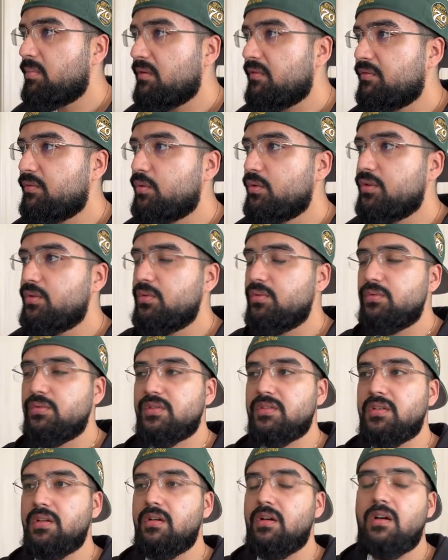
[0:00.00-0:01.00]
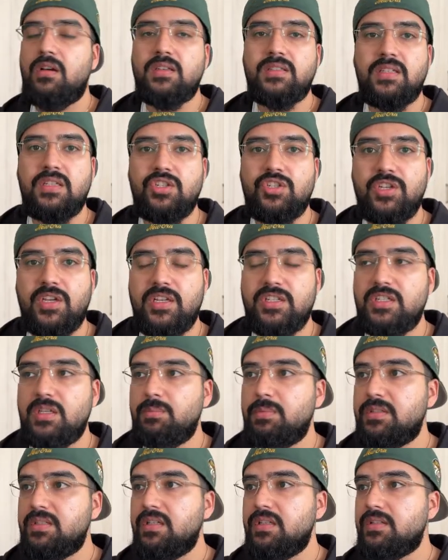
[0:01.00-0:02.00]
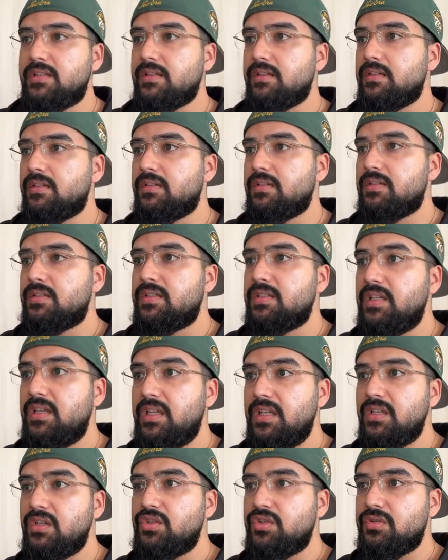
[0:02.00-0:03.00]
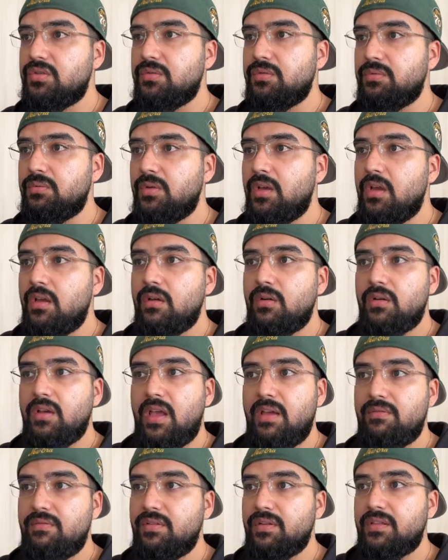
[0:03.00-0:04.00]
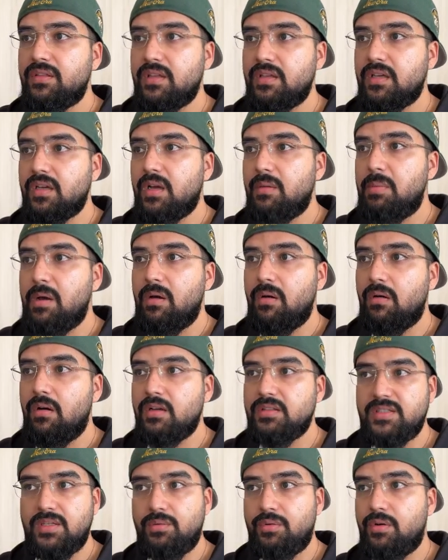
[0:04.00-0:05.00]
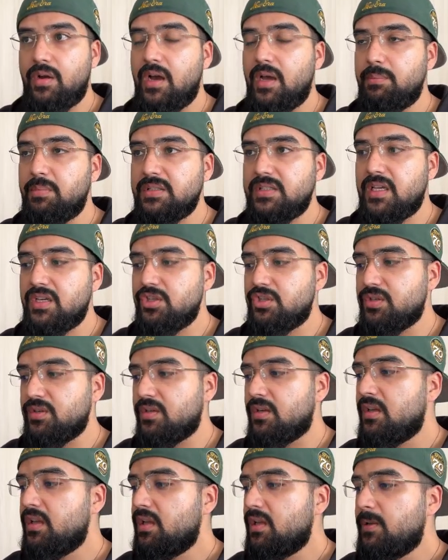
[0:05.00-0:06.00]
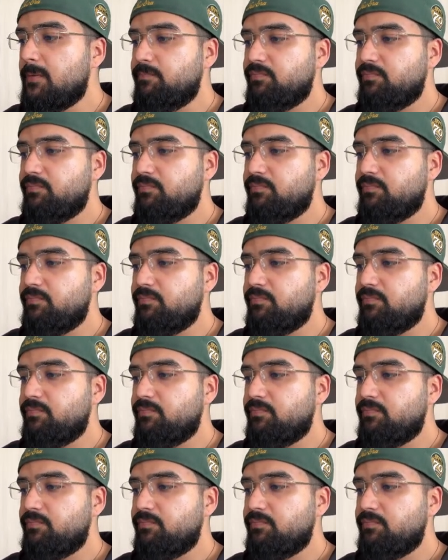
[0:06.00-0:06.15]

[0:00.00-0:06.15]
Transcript: before you start asking ChatGPT to teach you everything about arterial hypertension.